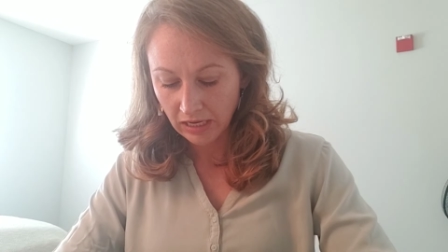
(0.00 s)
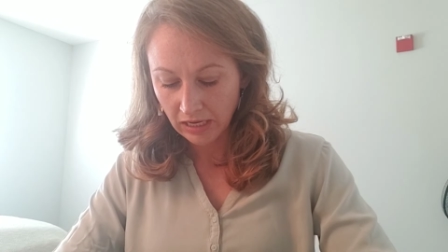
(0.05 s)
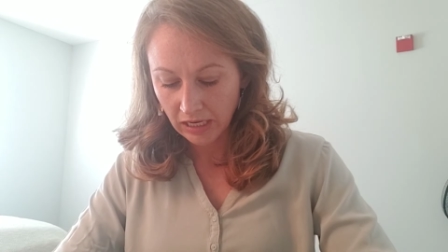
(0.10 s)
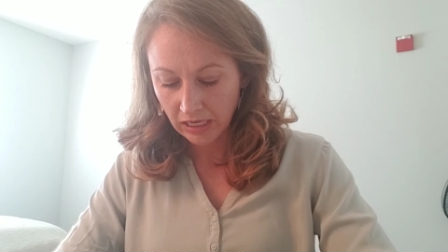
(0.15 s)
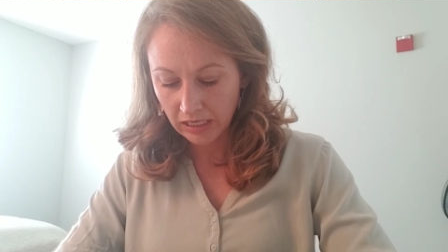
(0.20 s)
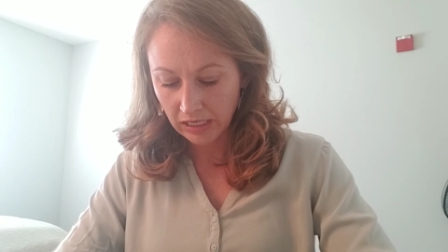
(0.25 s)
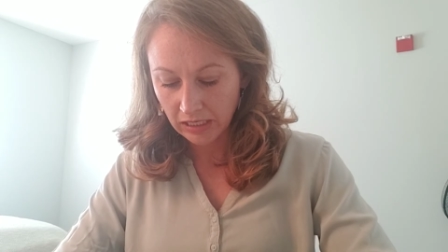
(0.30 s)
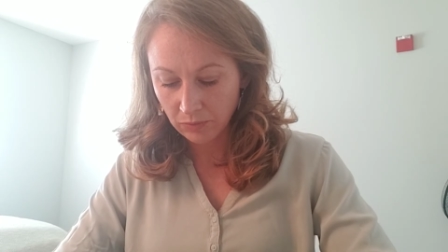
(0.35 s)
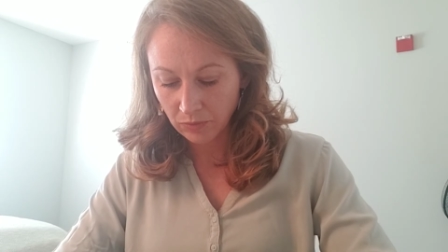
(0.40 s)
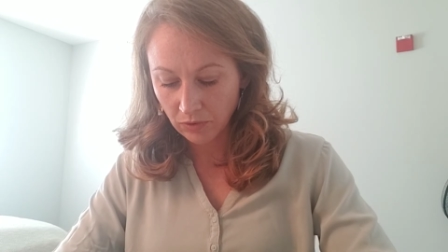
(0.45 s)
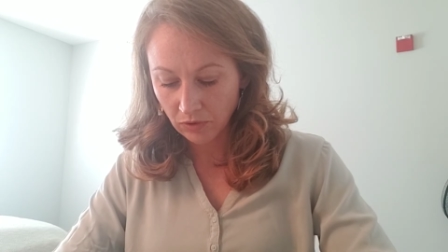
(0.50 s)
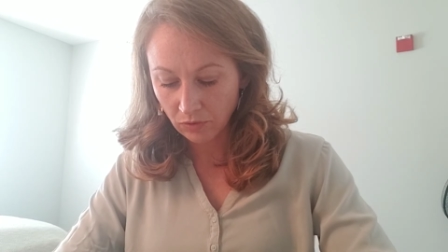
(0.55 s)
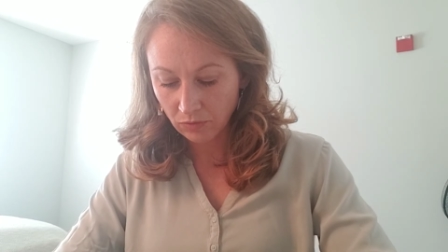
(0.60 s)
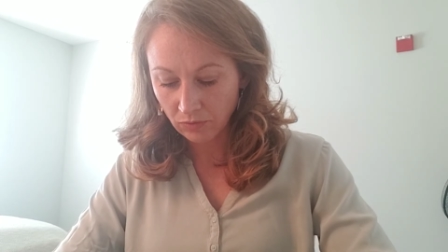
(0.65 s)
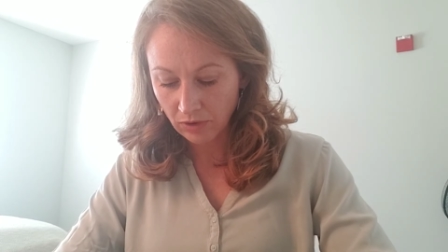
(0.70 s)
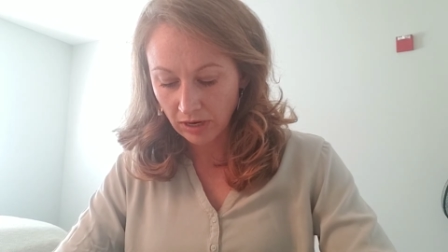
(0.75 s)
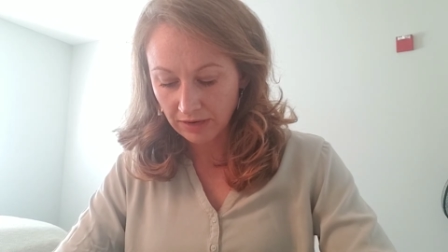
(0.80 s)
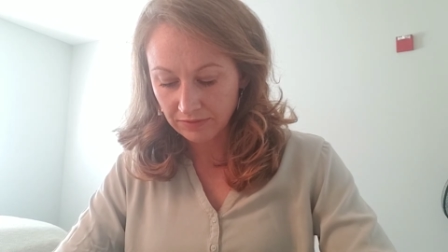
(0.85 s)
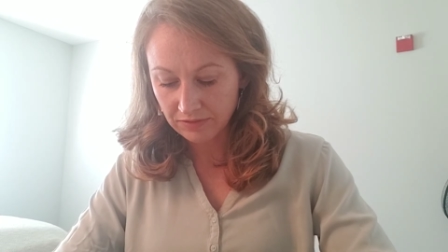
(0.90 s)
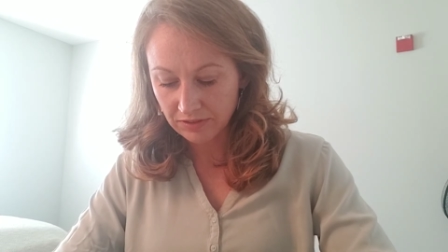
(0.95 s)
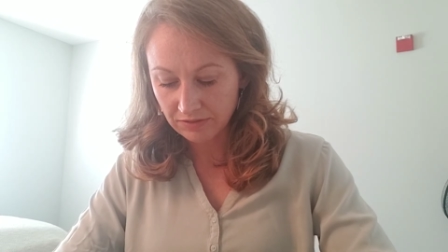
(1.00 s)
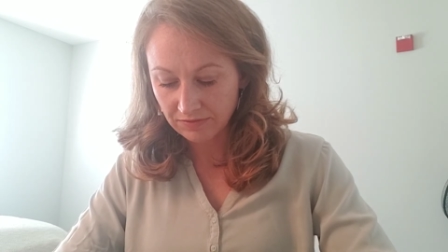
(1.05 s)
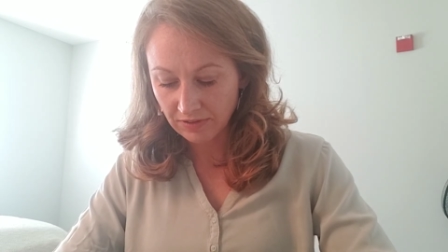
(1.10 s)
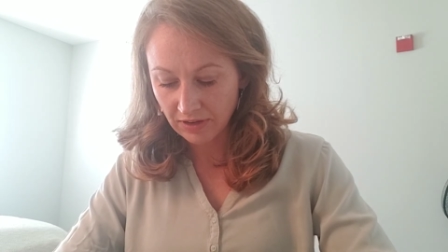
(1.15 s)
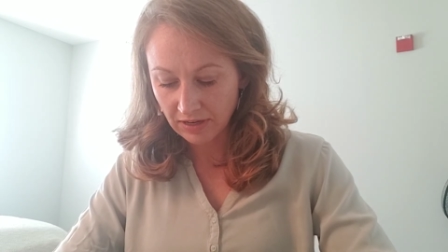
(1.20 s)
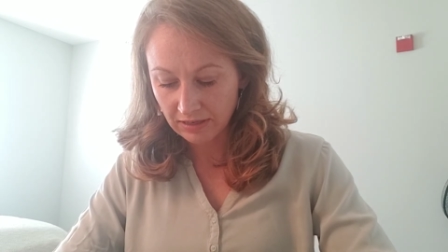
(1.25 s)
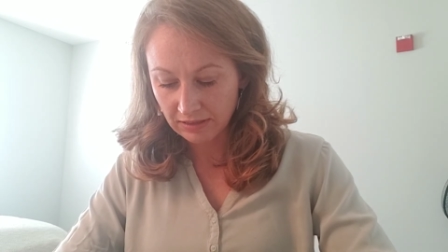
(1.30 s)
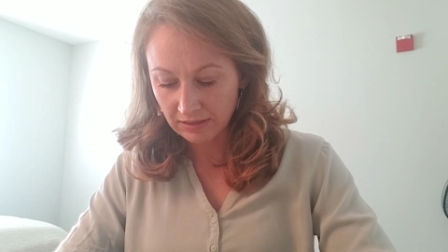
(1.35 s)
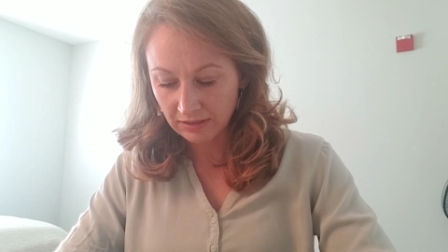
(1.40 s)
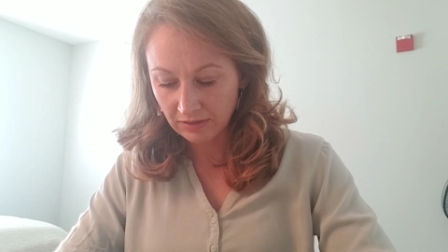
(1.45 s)
He will arrive to
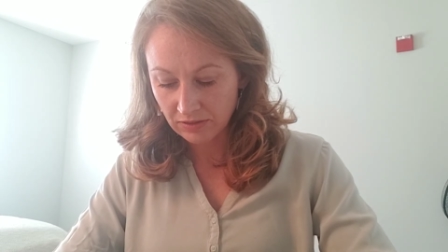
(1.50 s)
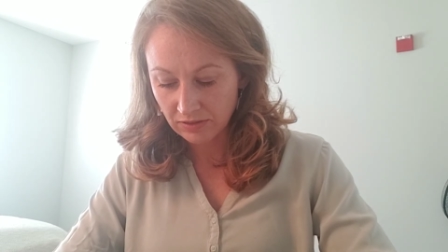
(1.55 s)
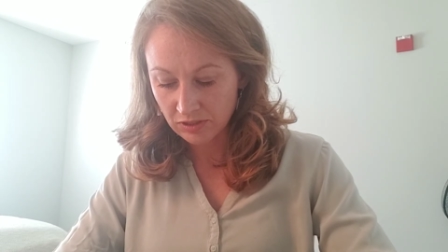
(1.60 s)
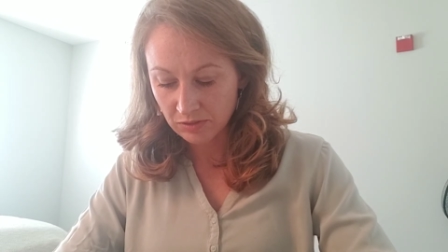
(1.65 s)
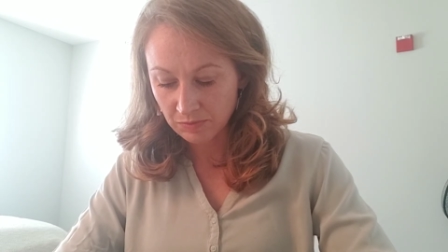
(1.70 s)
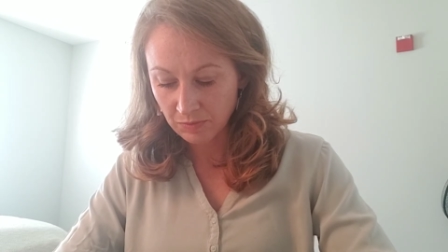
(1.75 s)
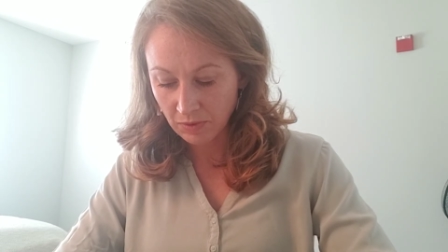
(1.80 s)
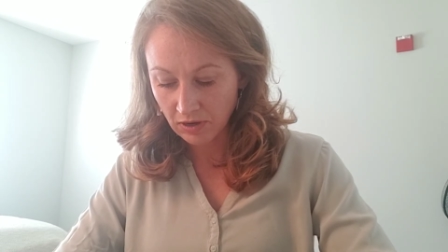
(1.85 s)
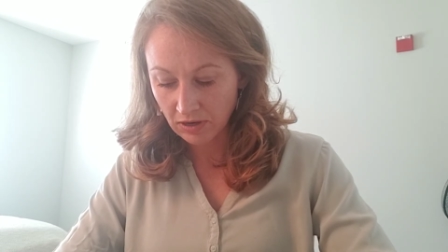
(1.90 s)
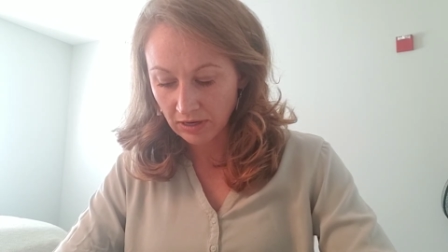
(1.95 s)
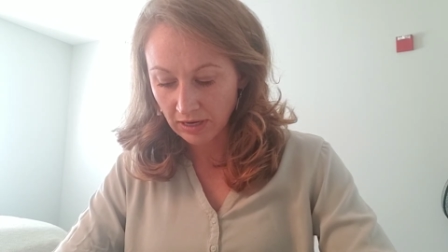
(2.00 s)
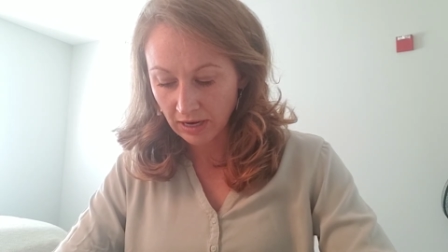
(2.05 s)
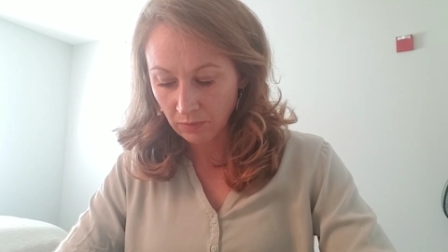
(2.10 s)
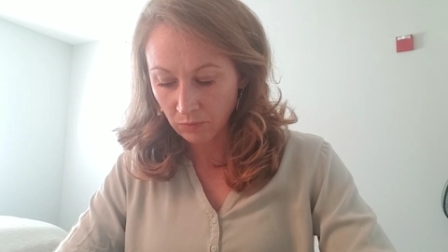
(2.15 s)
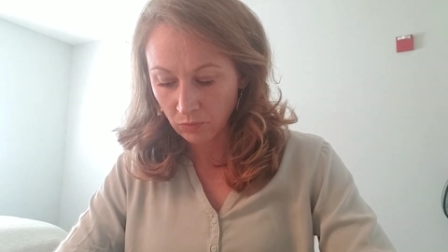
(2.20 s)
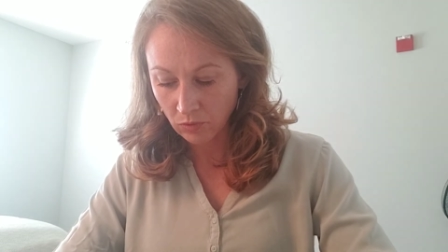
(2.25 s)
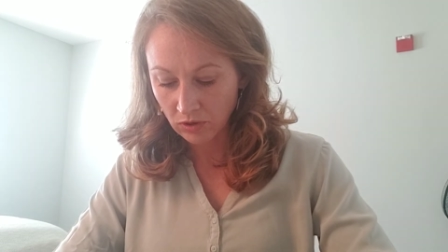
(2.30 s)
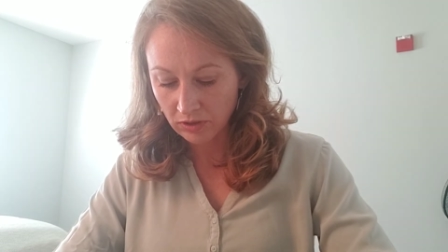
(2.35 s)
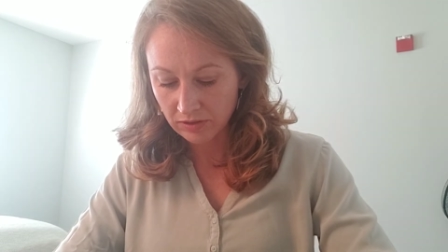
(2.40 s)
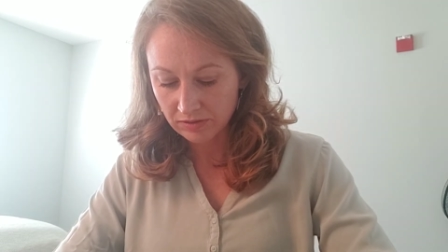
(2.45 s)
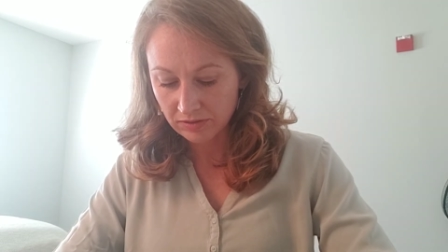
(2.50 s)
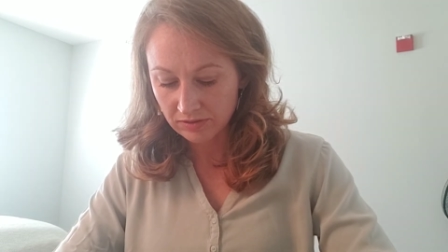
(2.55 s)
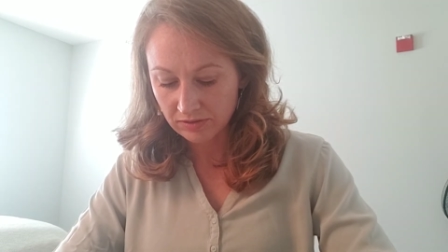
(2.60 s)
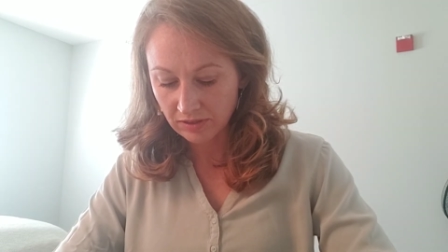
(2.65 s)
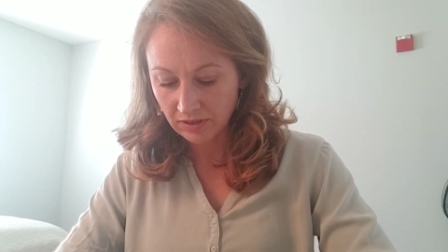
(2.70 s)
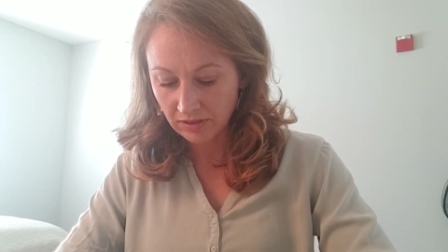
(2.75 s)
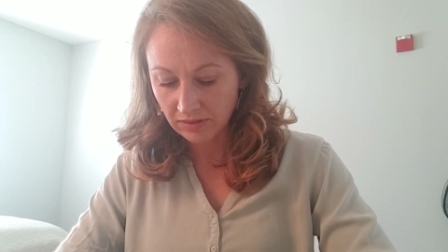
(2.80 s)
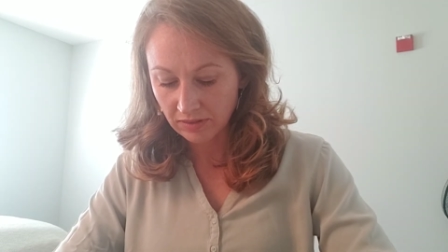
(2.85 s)
find the spot at once.